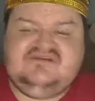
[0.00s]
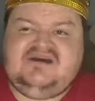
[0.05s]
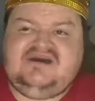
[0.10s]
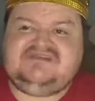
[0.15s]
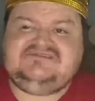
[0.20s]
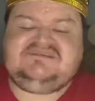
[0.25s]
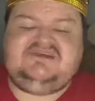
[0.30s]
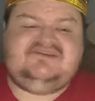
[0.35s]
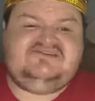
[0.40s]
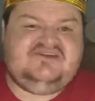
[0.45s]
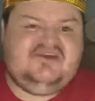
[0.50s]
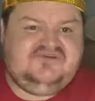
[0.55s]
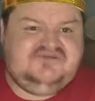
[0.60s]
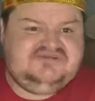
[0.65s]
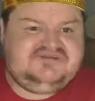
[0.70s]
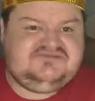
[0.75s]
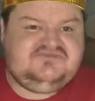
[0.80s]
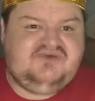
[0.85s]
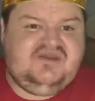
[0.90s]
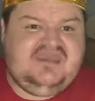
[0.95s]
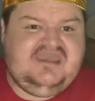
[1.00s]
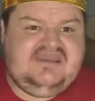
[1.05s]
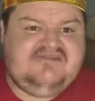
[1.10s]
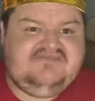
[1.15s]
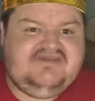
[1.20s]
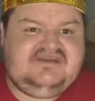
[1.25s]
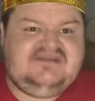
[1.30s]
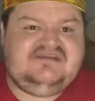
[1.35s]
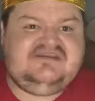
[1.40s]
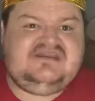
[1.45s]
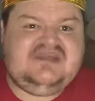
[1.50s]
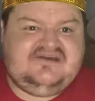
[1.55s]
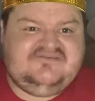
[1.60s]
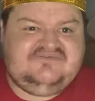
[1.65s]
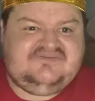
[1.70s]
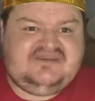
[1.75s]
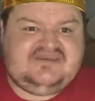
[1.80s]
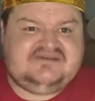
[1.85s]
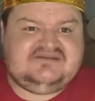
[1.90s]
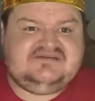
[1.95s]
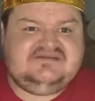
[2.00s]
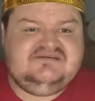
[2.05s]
I say no swearing, nothing.